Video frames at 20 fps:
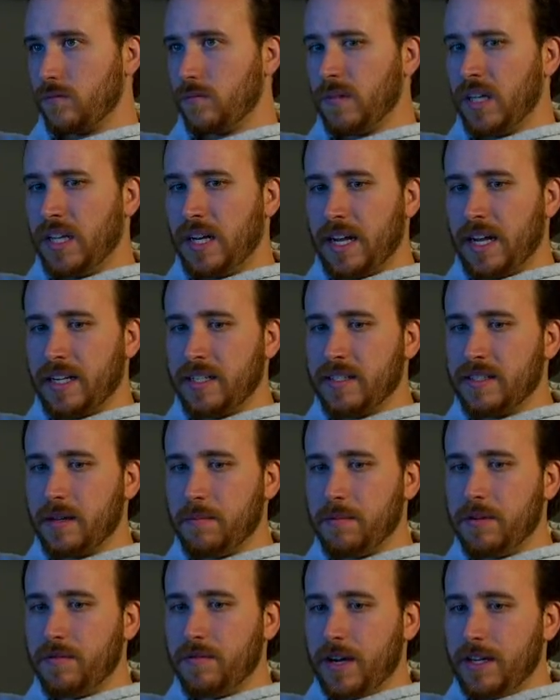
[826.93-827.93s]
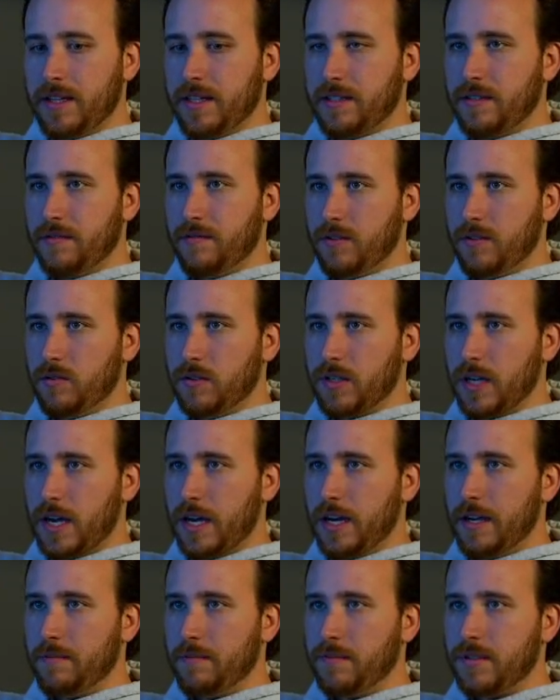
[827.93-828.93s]
And I can subdivide this a few
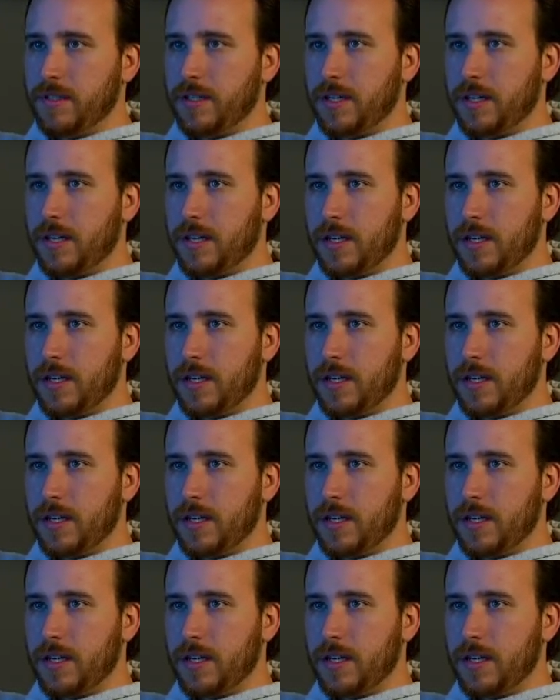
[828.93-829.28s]
times.